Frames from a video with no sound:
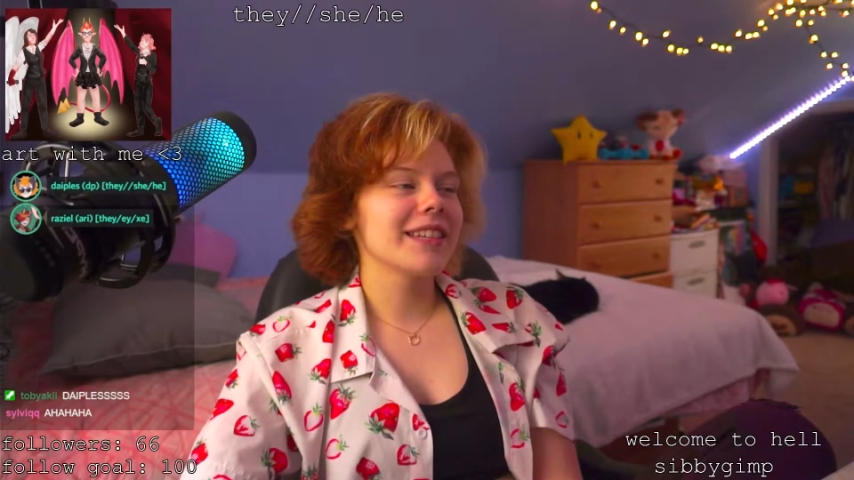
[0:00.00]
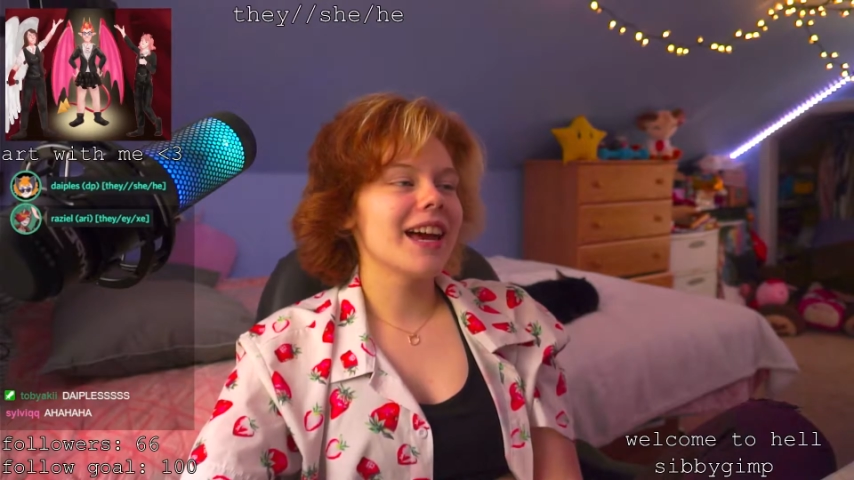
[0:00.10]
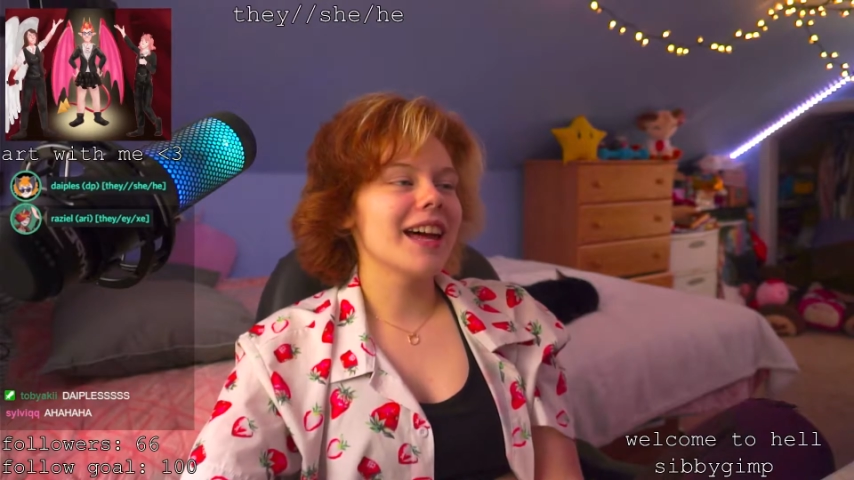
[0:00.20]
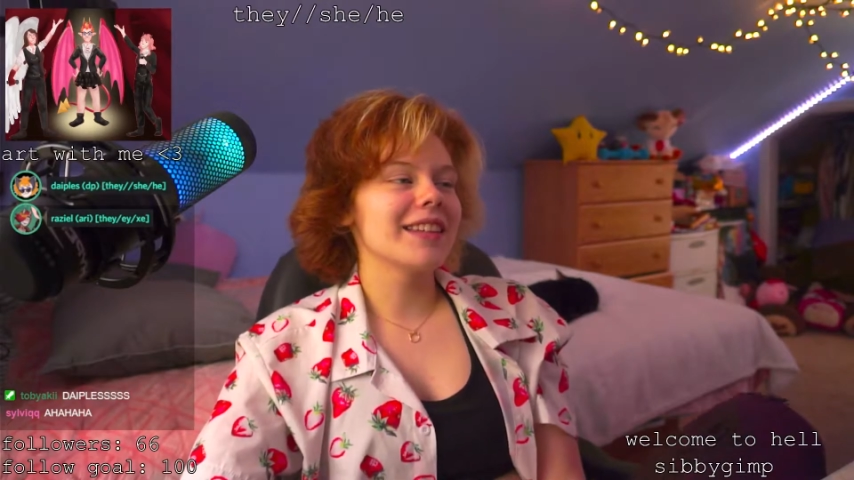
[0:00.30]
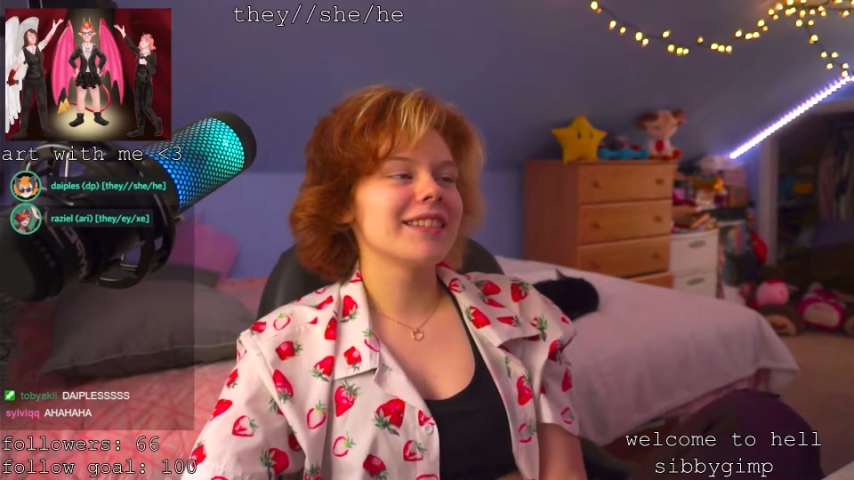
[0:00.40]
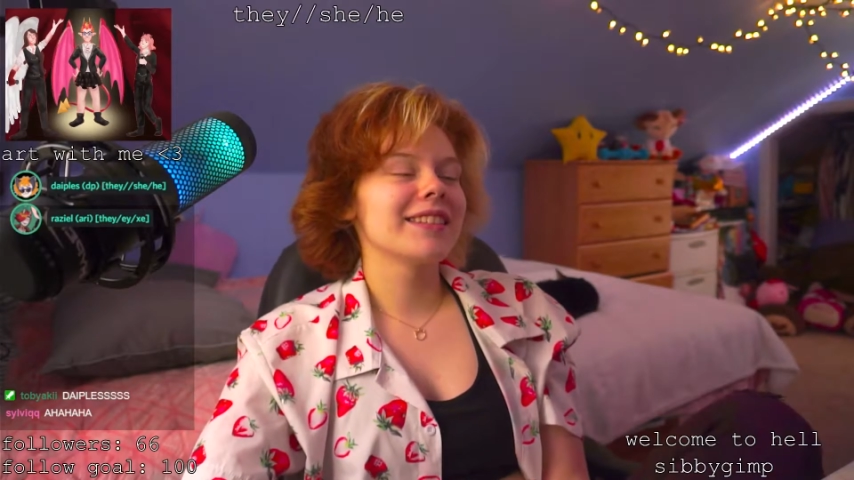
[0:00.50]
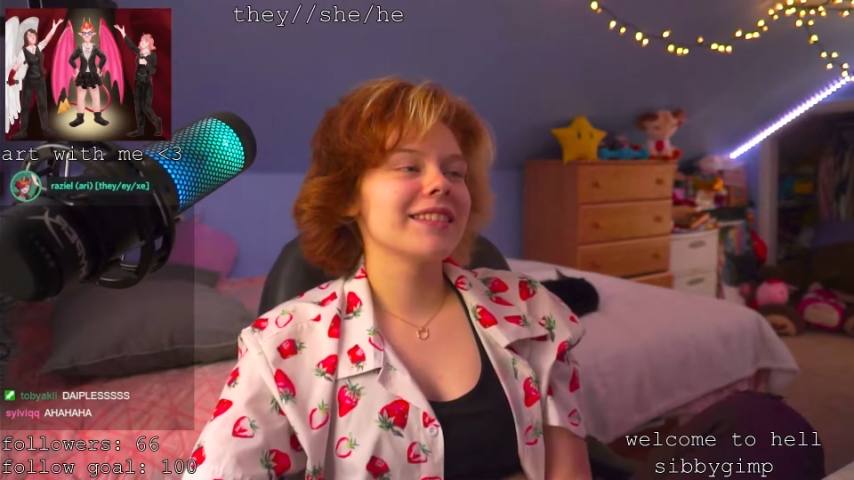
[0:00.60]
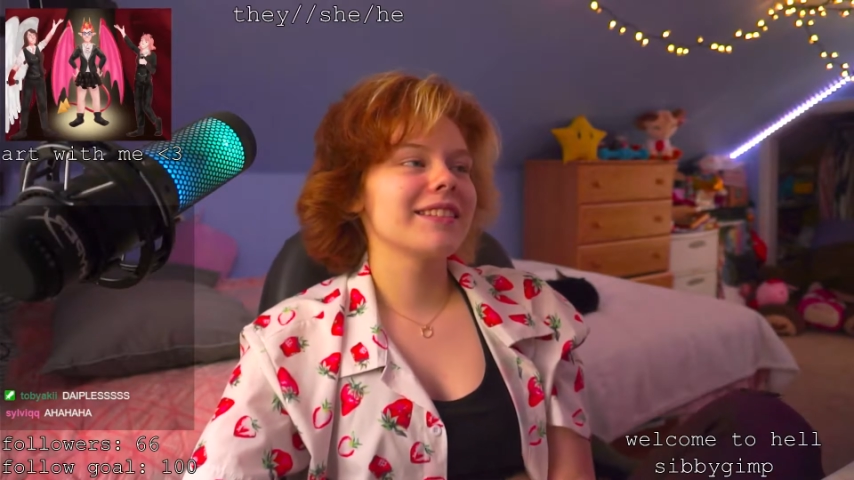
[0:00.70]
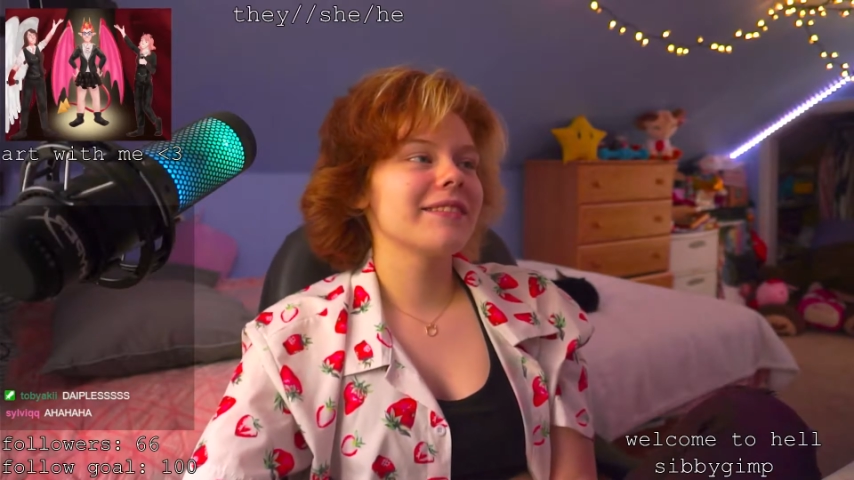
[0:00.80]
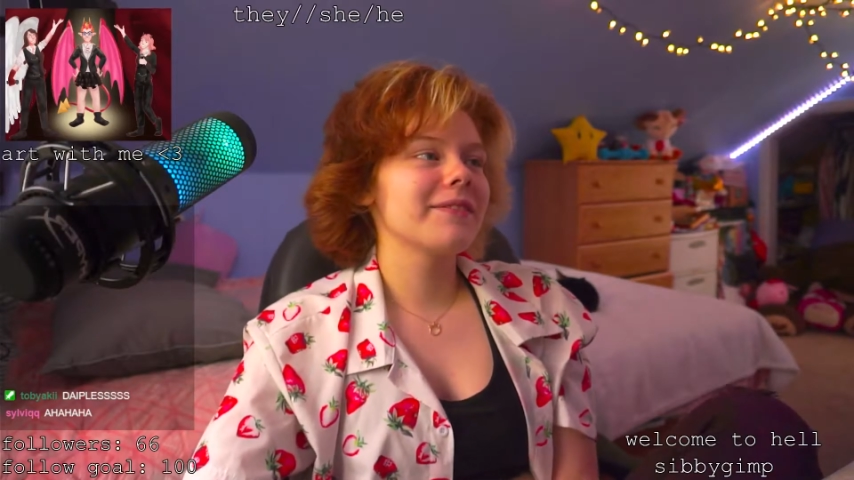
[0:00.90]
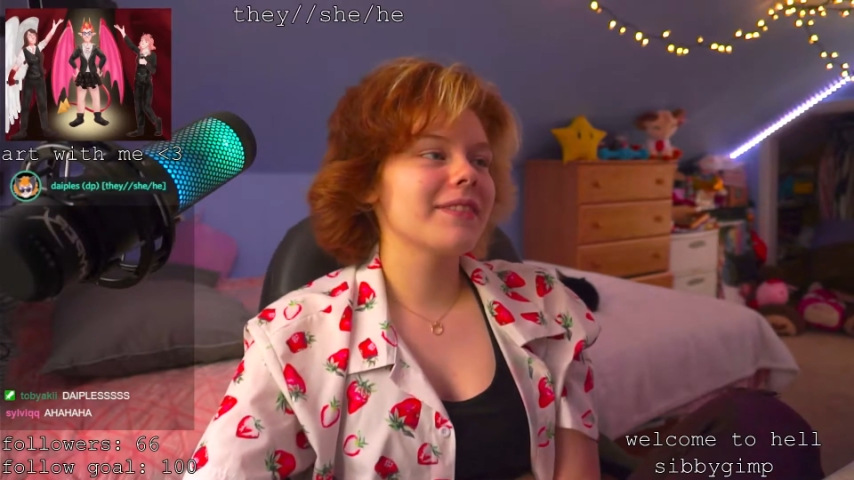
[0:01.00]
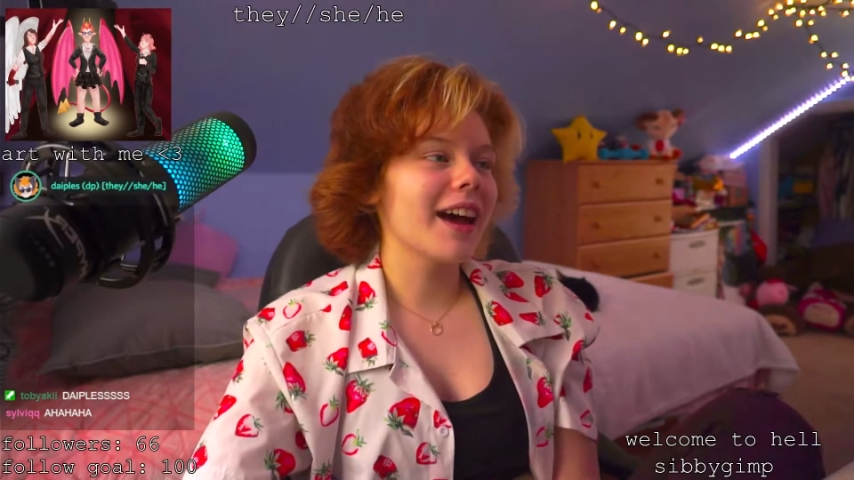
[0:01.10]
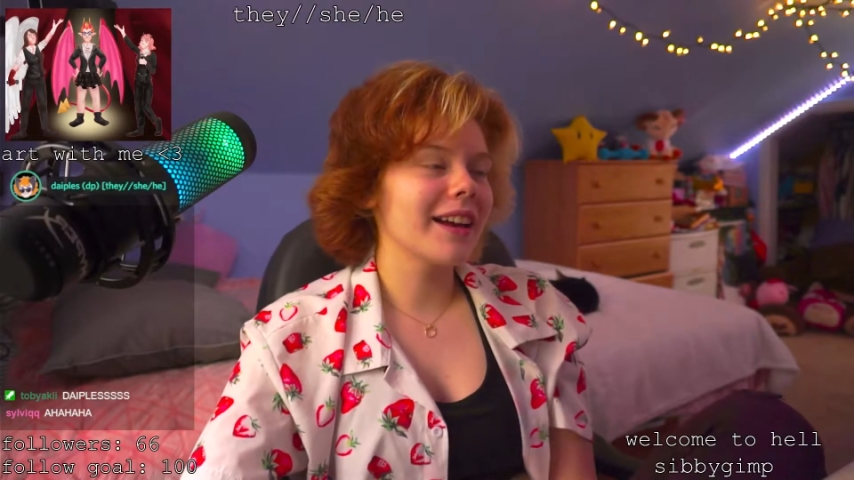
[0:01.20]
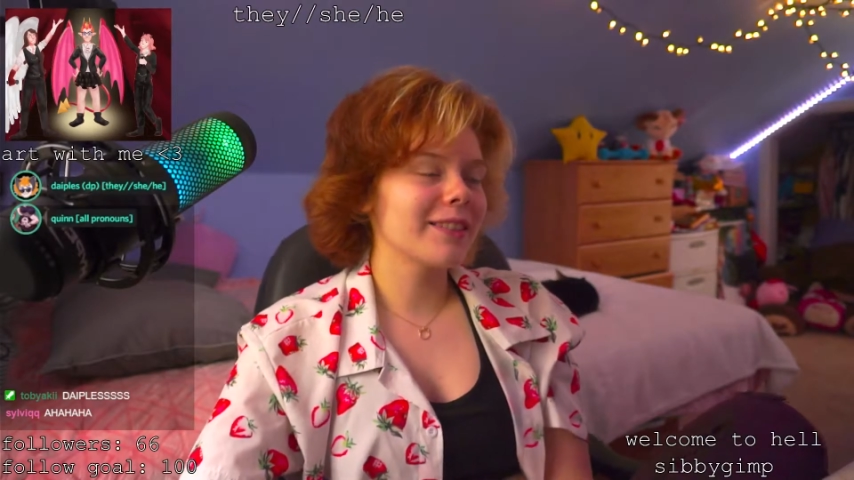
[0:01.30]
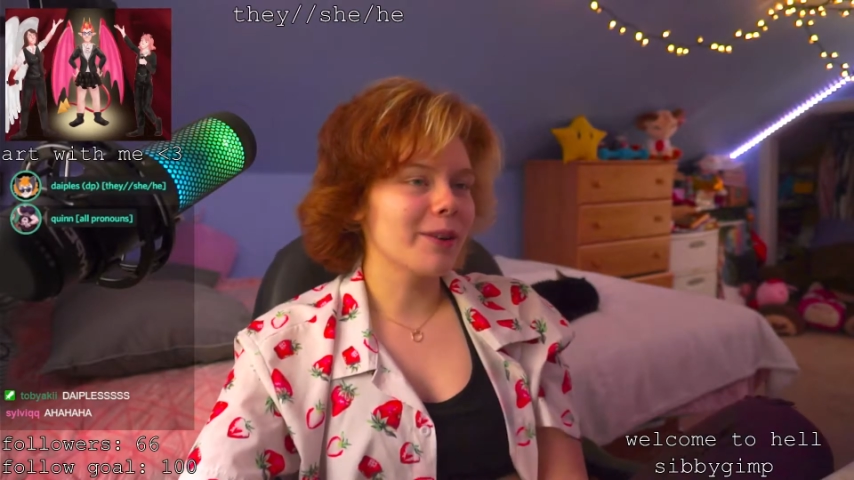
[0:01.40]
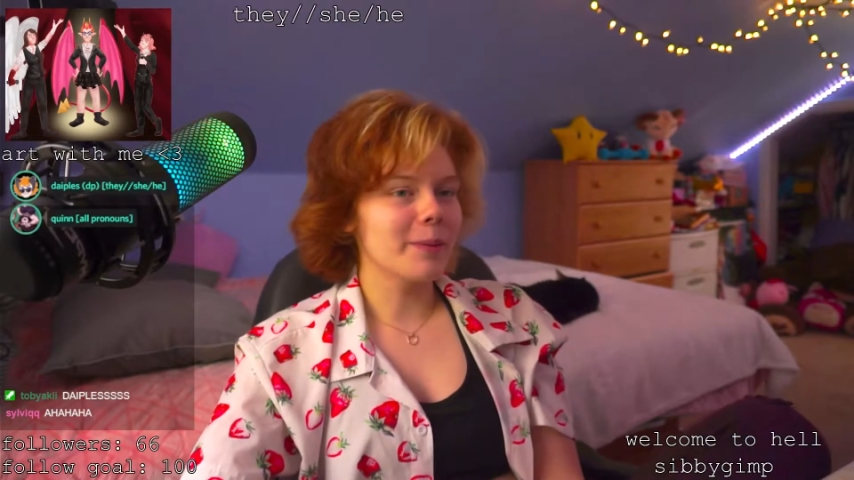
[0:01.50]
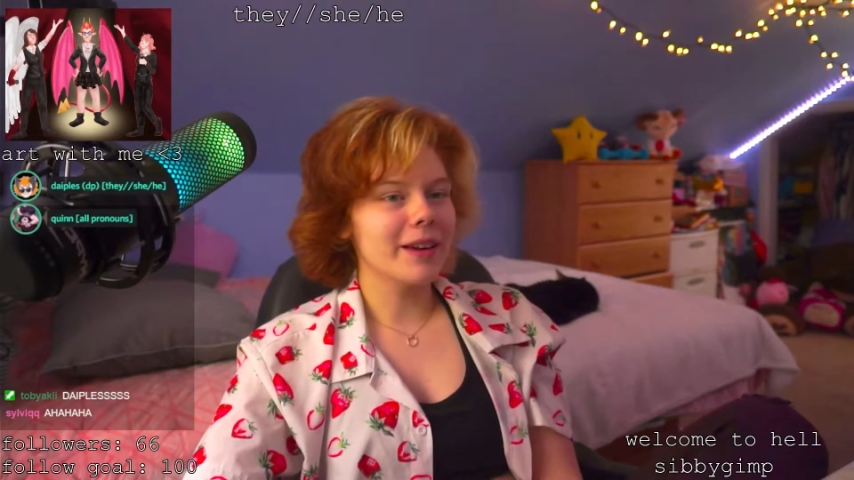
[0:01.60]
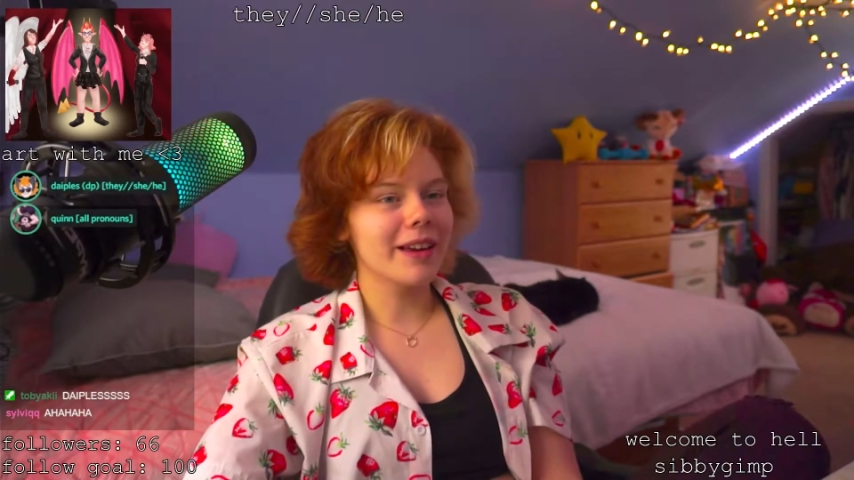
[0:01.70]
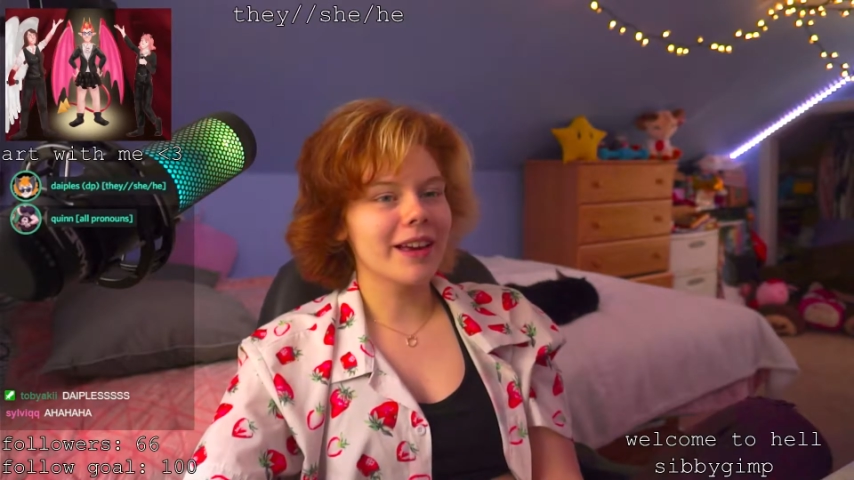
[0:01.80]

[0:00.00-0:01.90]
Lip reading: Yes. Hi, Toby.